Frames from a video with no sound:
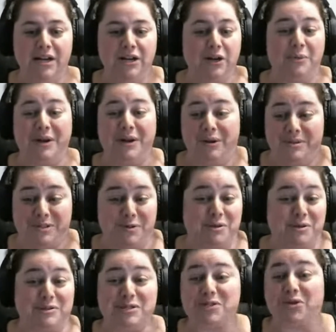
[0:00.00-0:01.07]
You know, we almost
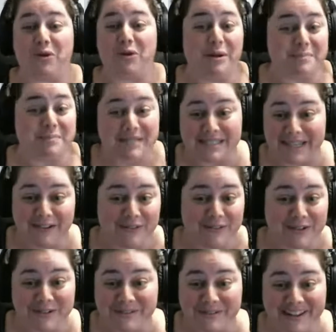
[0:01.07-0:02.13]
wrote scripts, if
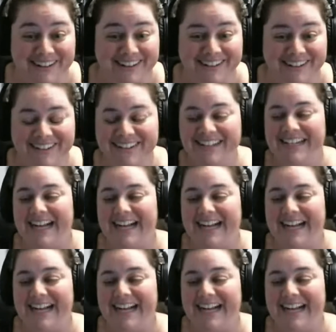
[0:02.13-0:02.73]
you will.